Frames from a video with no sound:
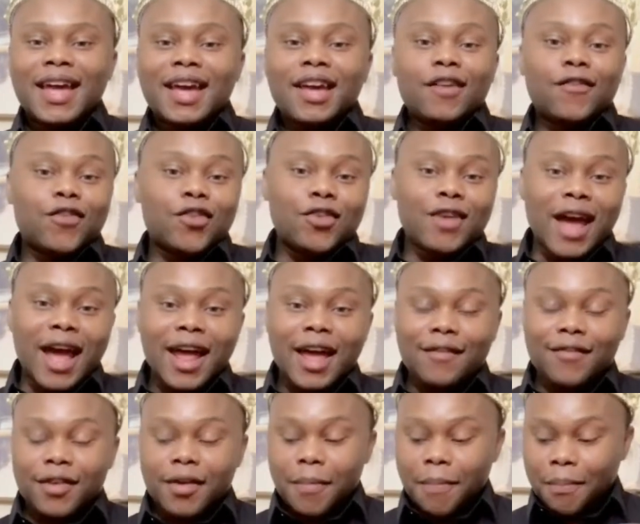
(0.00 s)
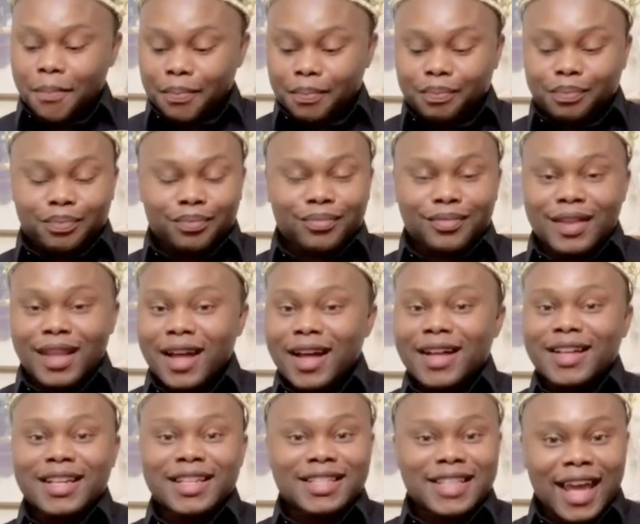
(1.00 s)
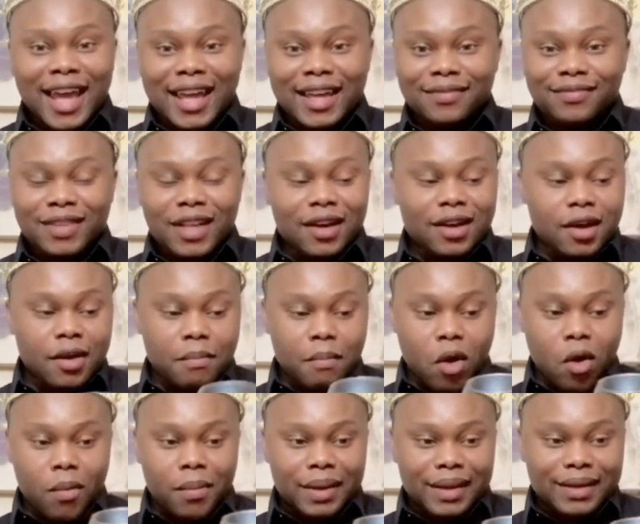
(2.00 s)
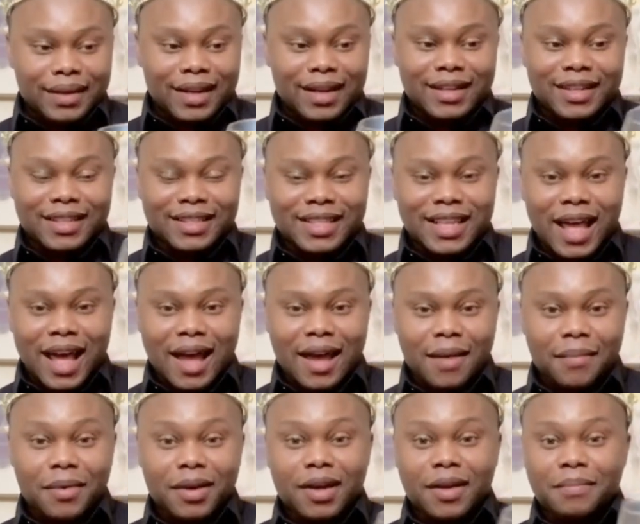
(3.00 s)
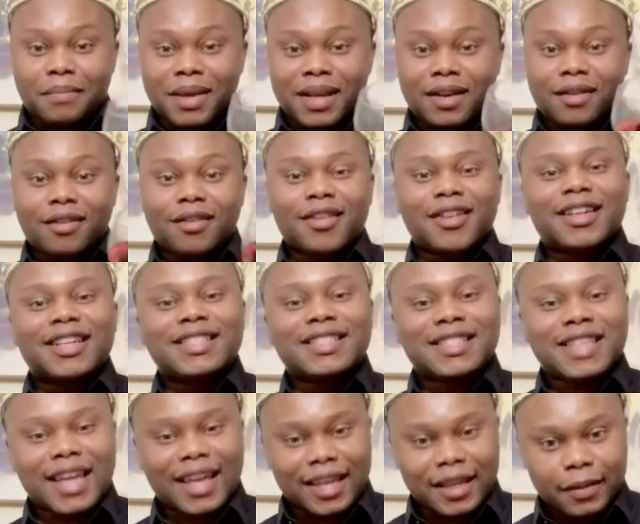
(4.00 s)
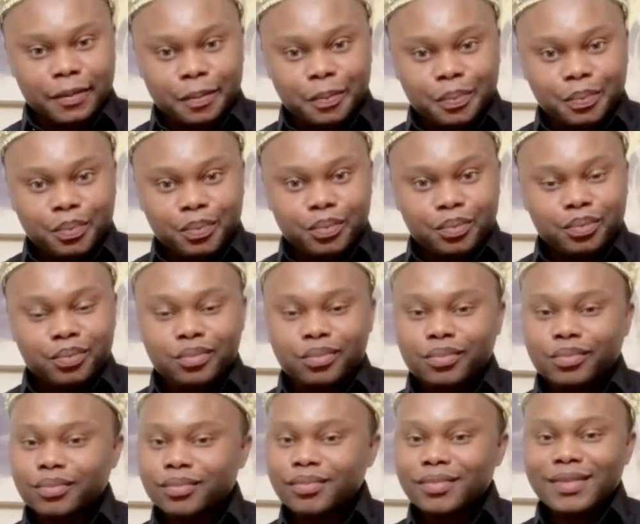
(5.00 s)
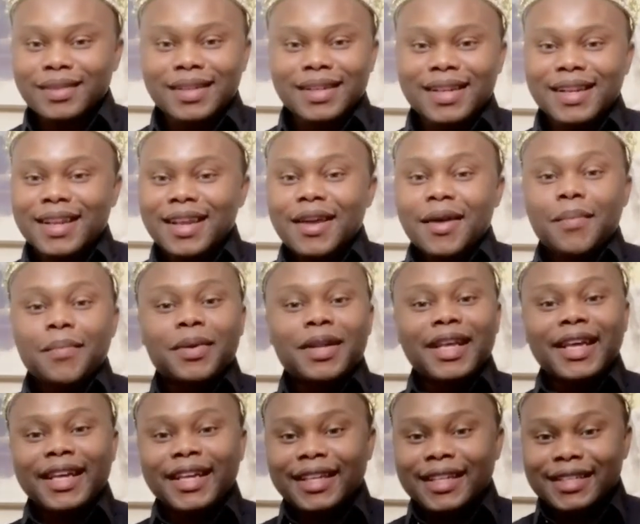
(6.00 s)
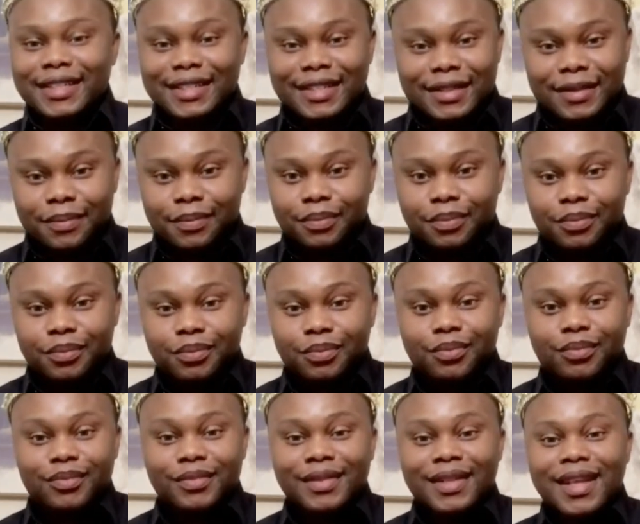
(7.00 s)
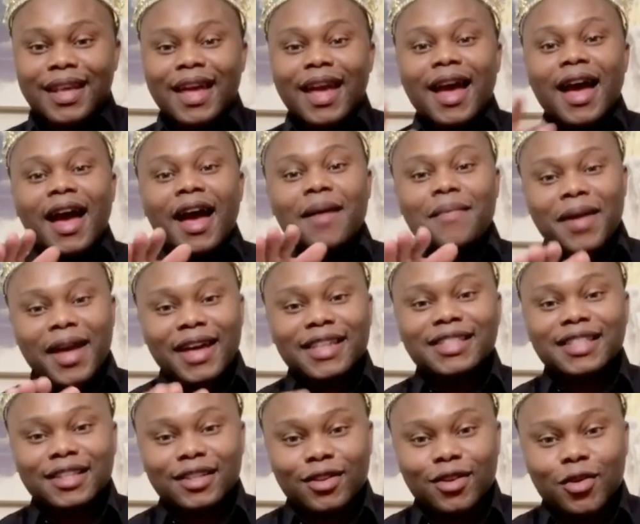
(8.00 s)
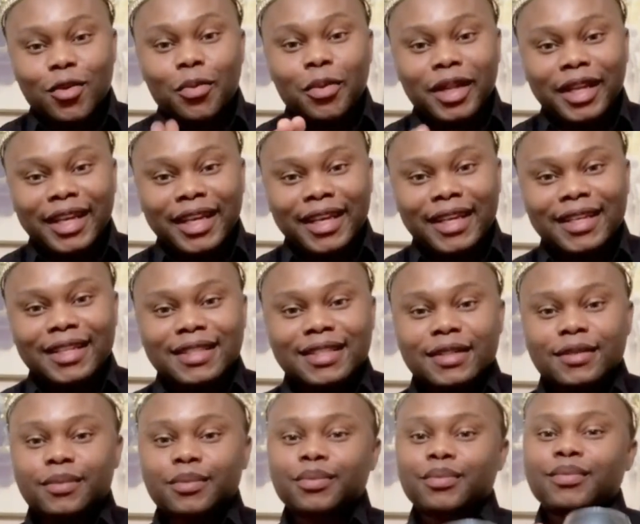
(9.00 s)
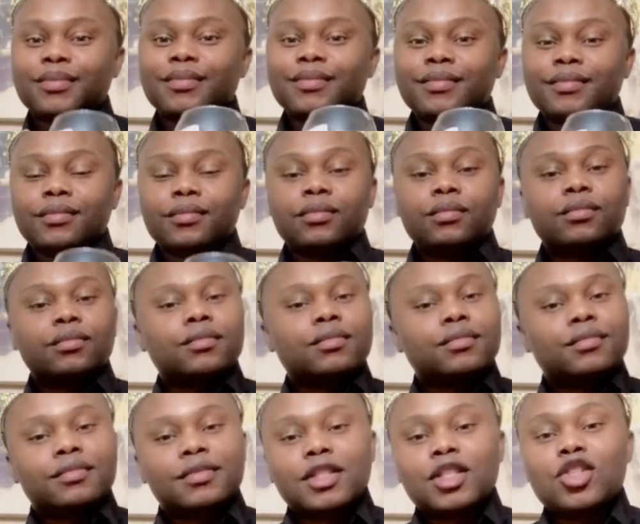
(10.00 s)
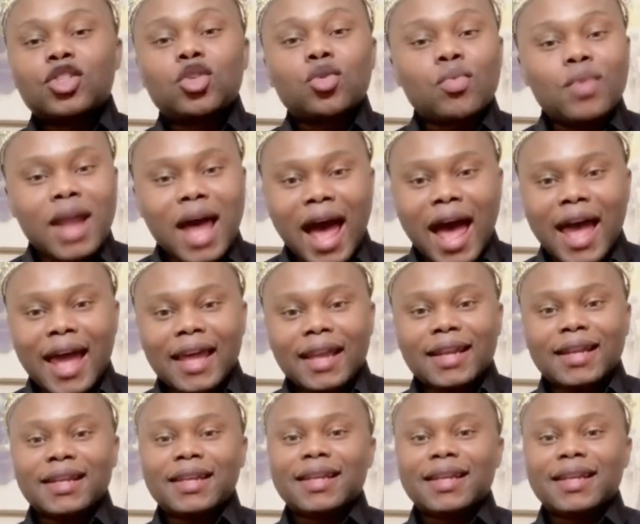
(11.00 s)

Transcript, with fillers: And if you're not having a, a good day, a good moment, a good time, a good minute, or a good second, please, I'm asking you, please, do not